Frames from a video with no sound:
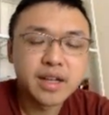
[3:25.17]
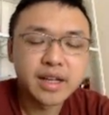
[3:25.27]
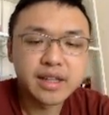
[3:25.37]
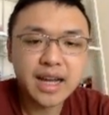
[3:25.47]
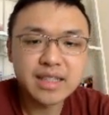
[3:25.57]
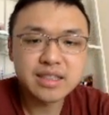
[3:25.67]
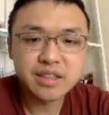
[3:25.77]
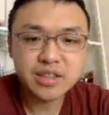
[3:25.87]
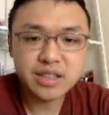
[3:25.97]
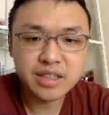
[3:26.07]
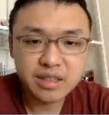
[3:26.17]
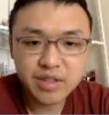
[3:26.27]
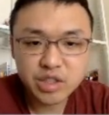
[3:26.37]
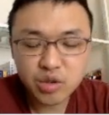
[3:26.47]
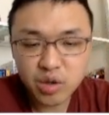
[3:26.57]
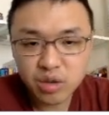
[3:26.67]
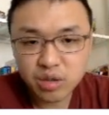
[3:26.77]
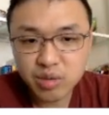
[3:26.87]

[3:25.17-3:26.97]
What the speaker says: And then lastly, there's individual oral,